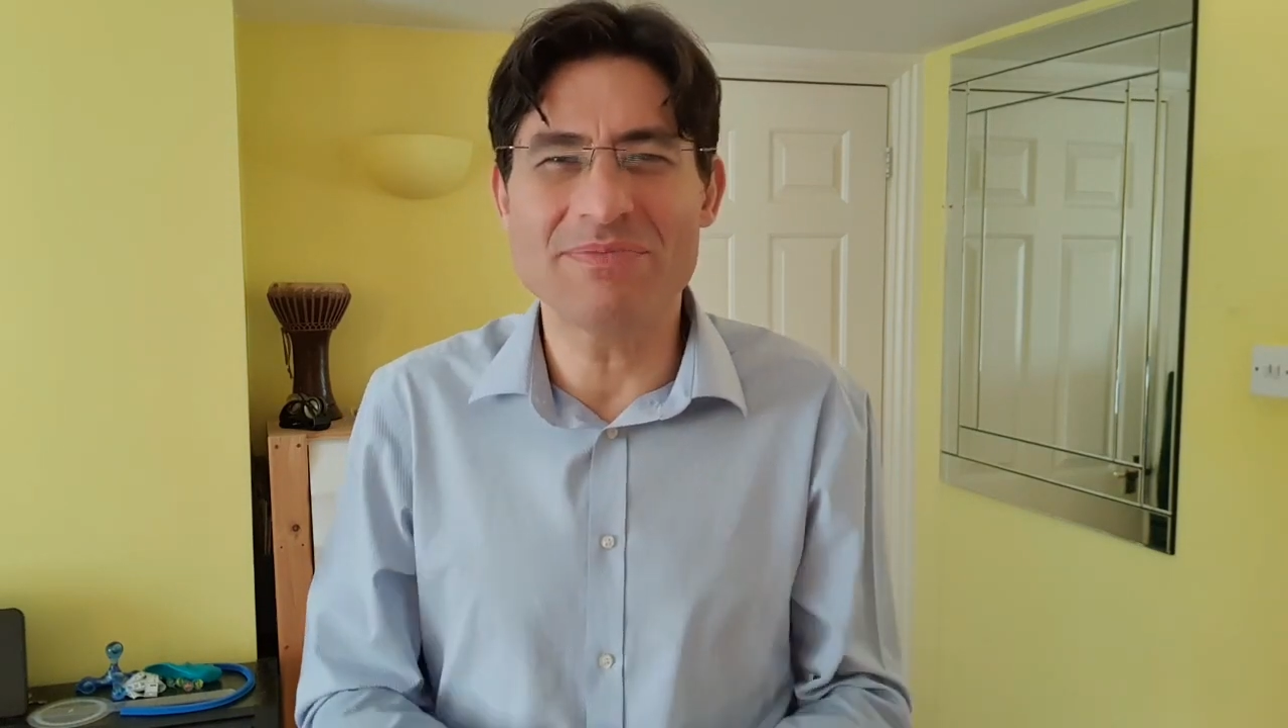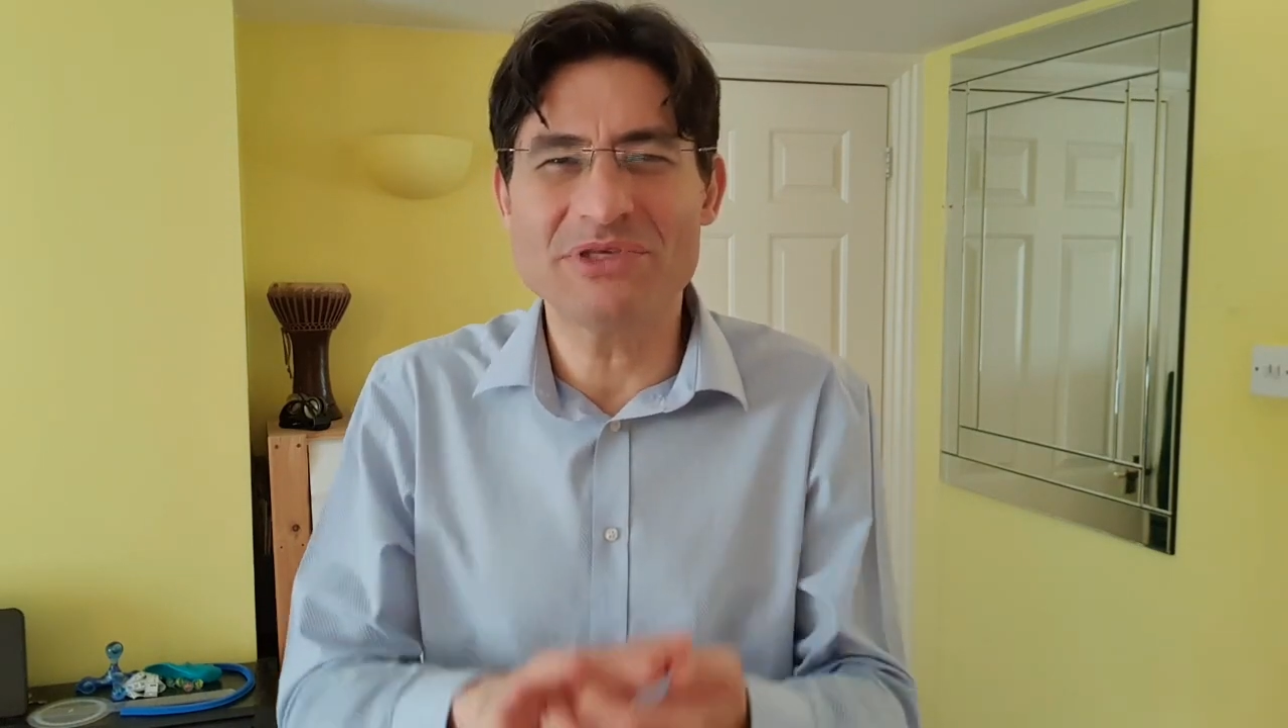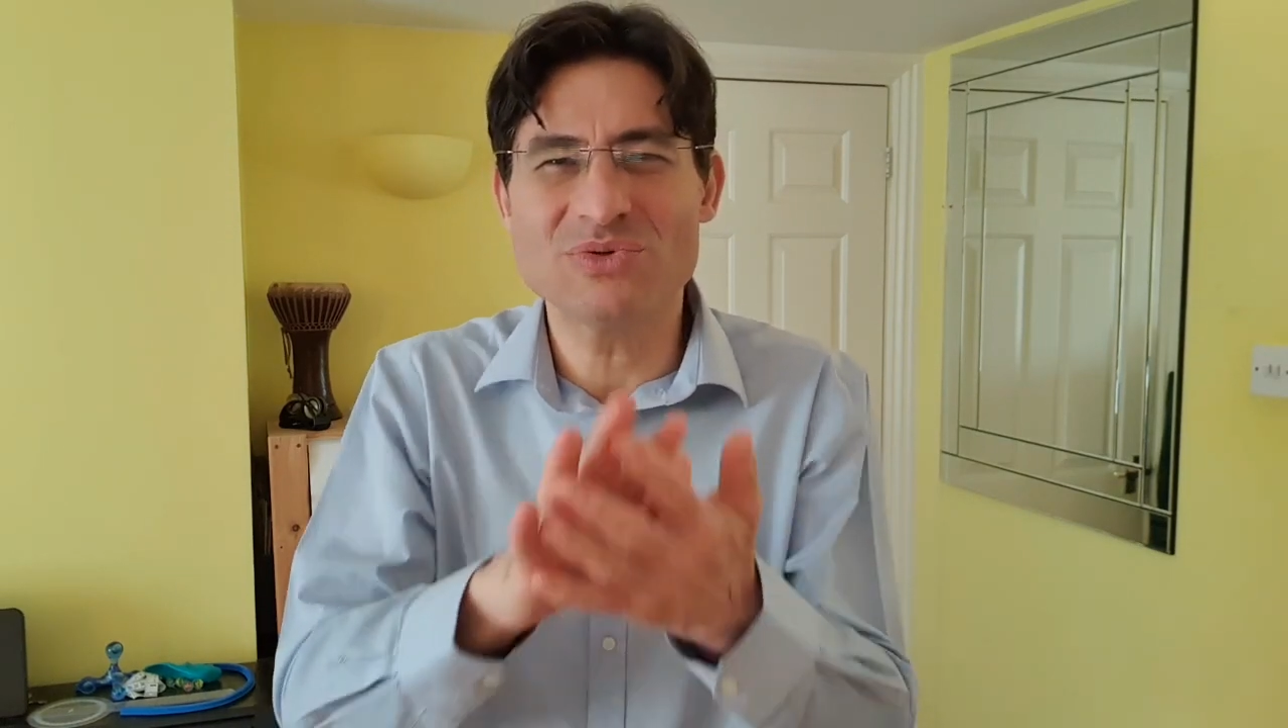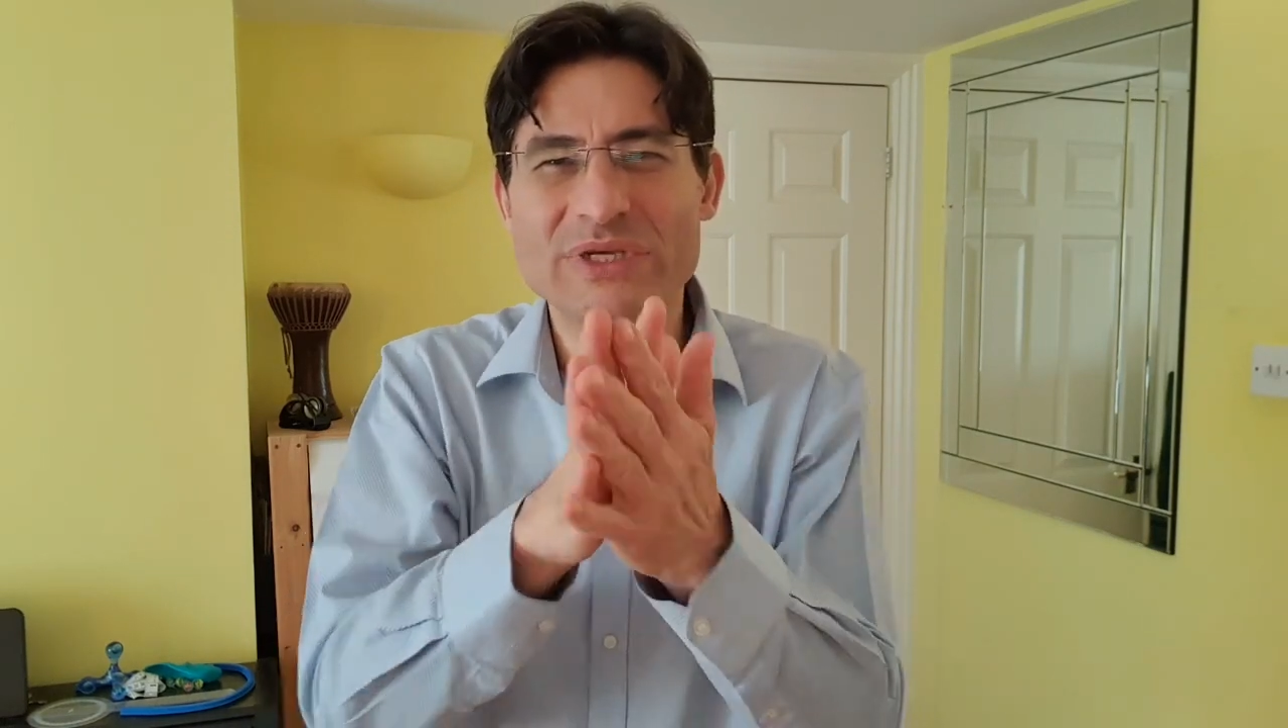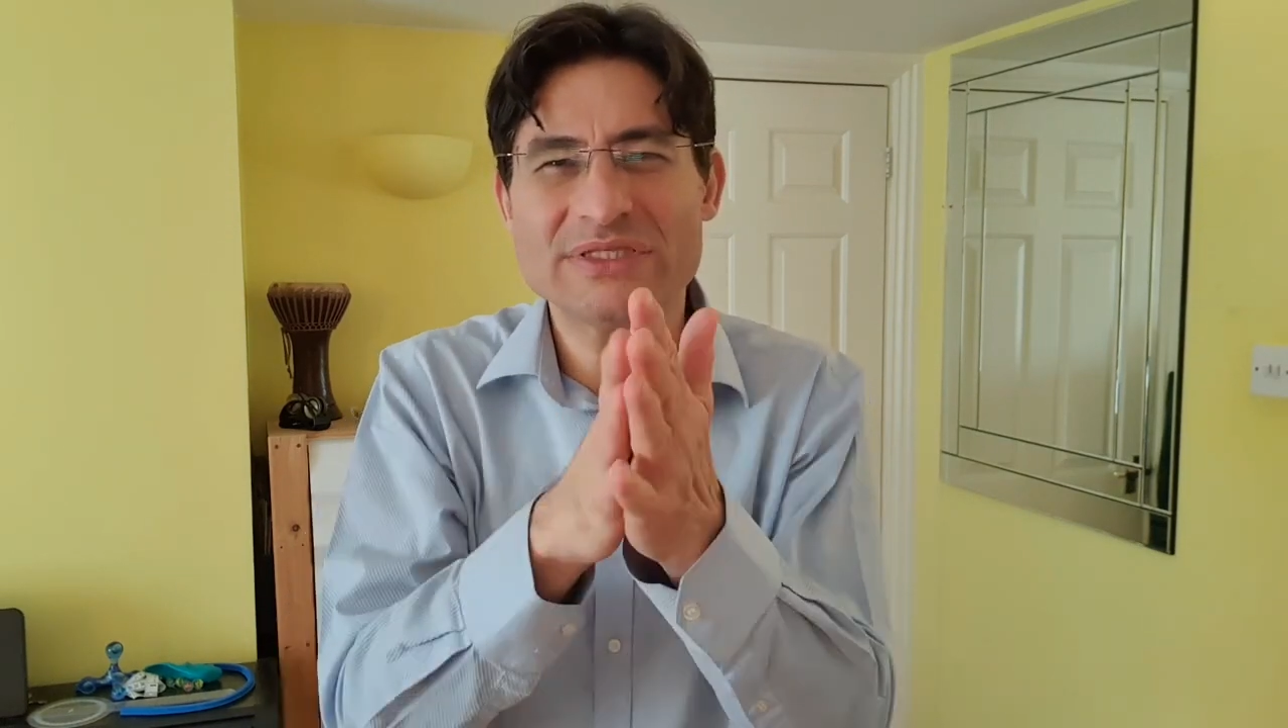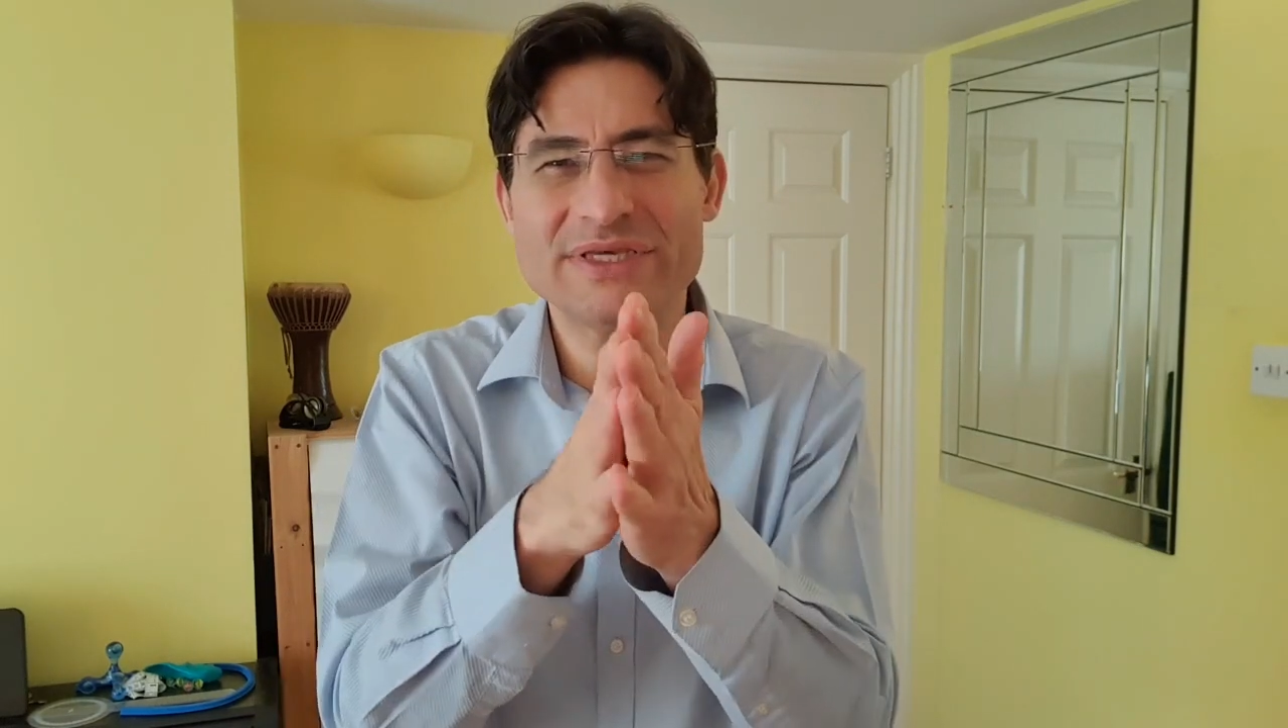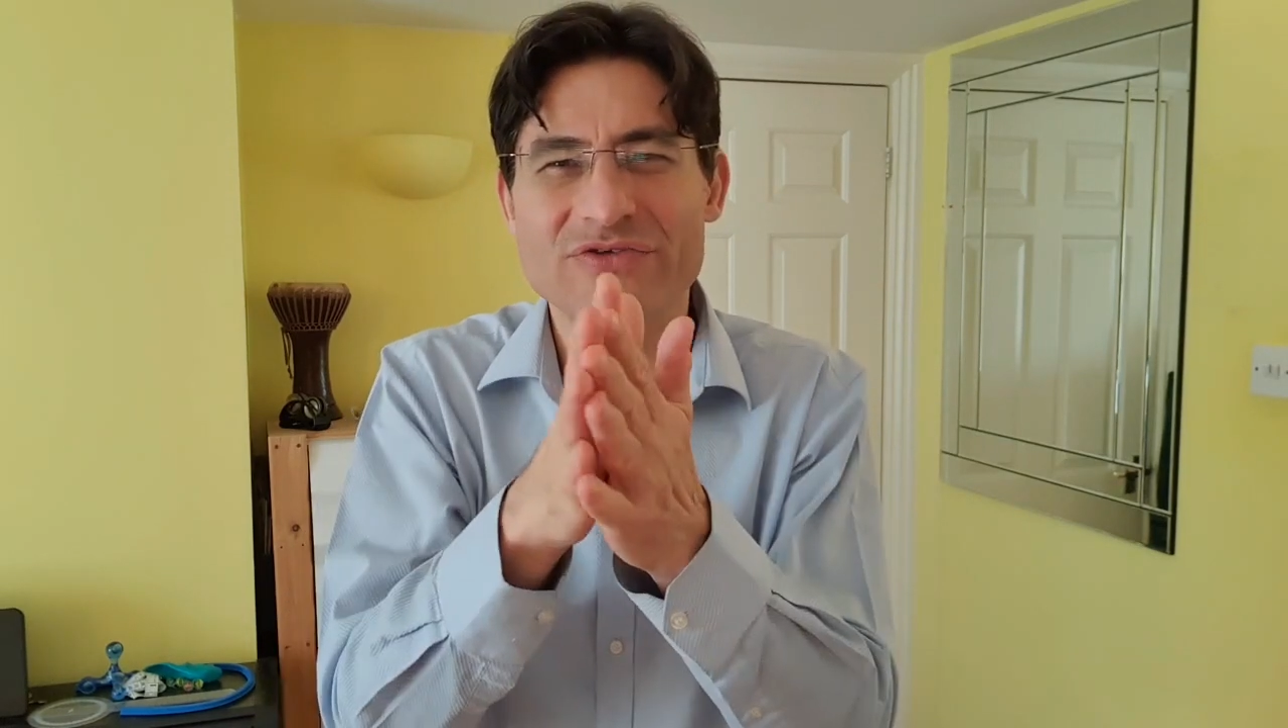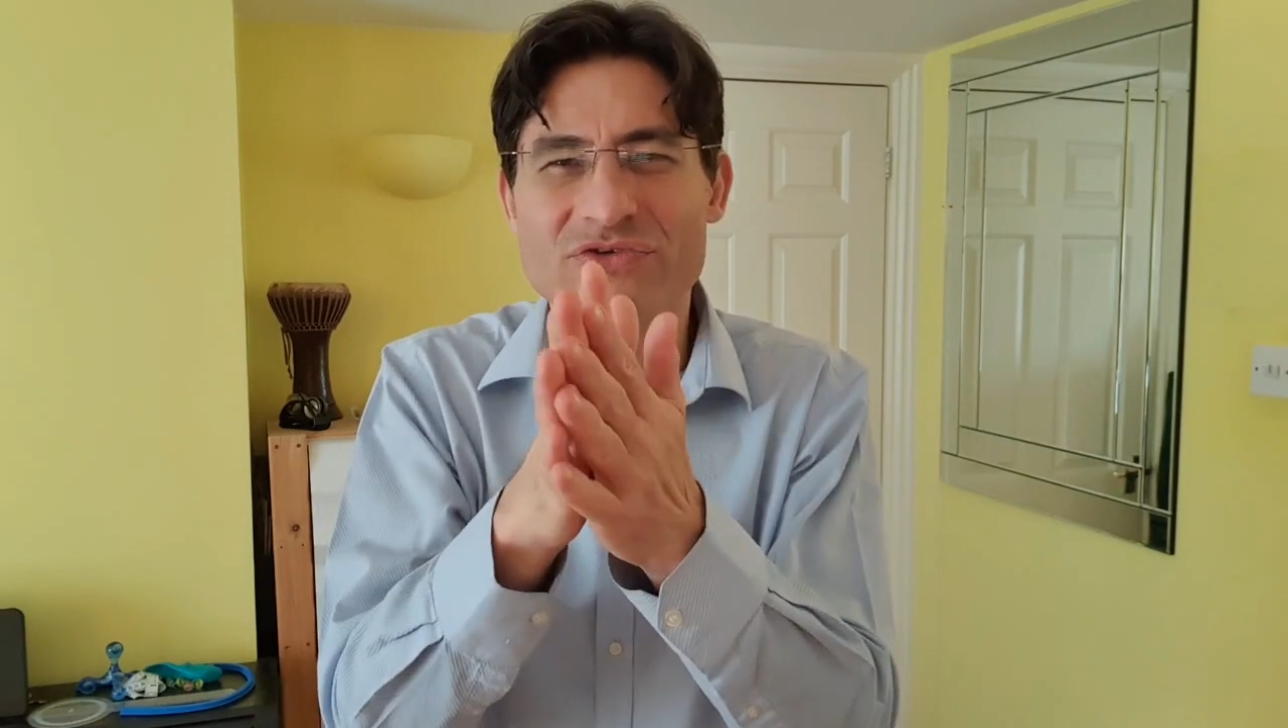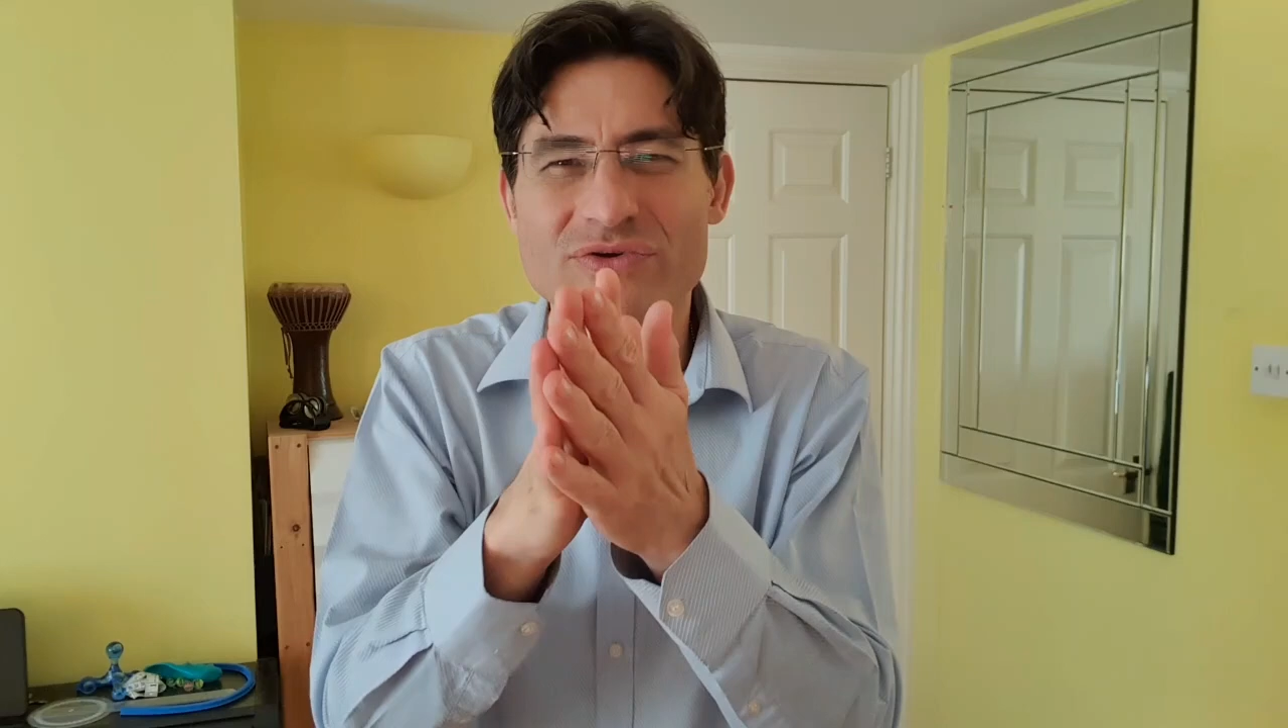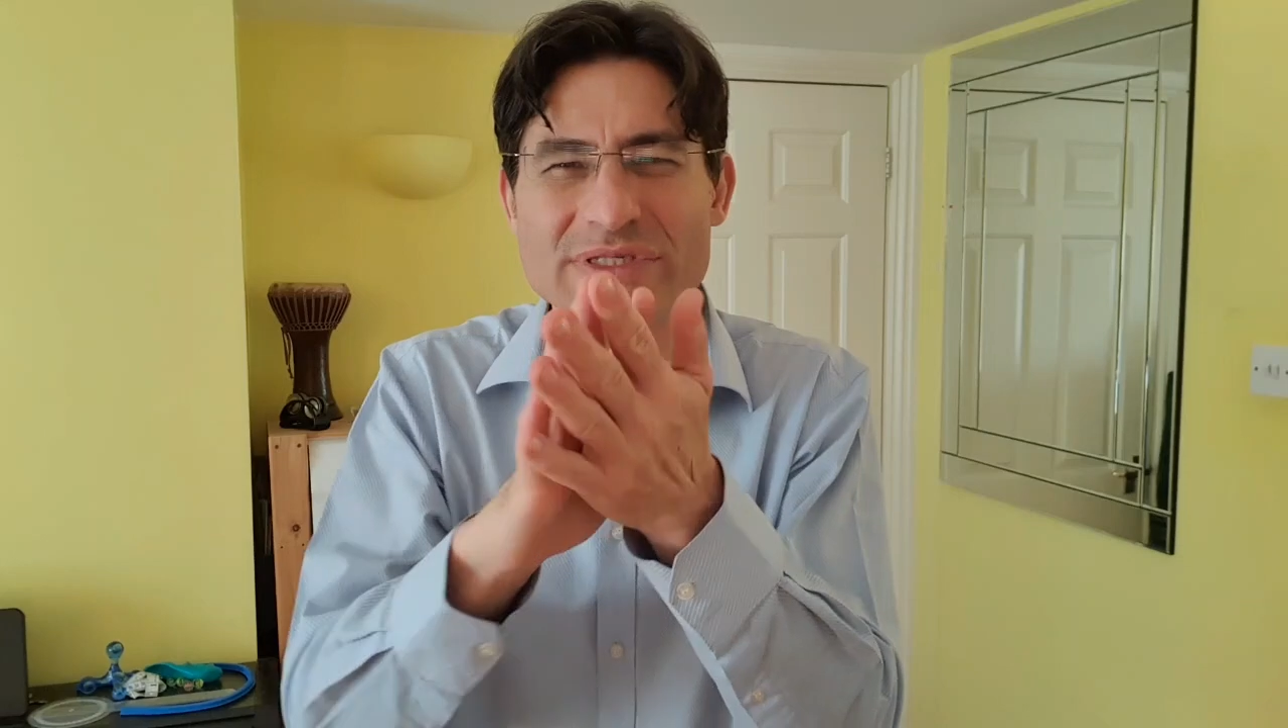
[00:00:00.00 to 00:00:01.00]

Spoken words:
between tissues.